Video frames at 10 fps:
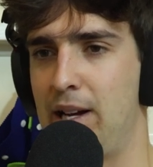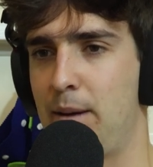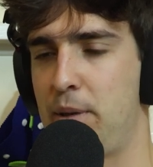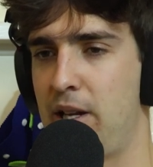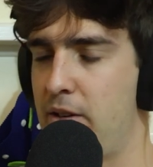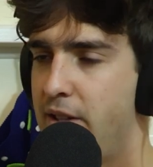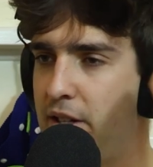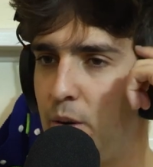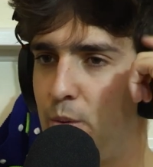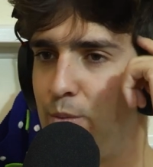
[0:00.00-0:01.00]
up here in the
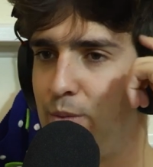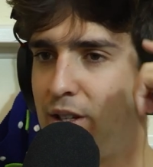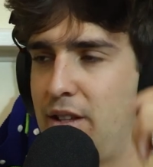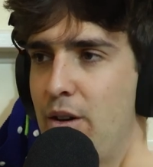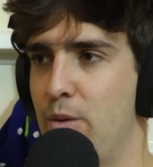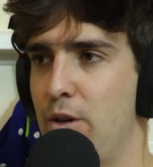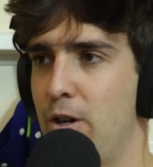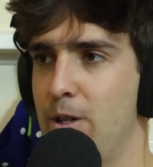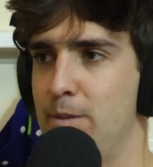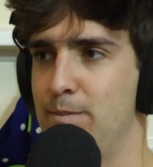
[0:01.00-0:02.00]
old
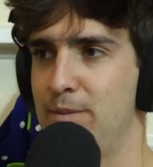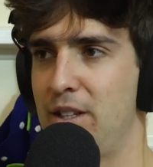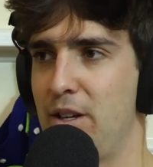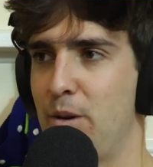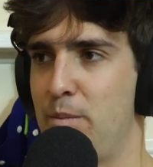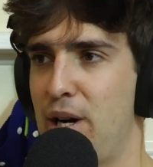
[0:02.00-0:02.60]
noggin, in the old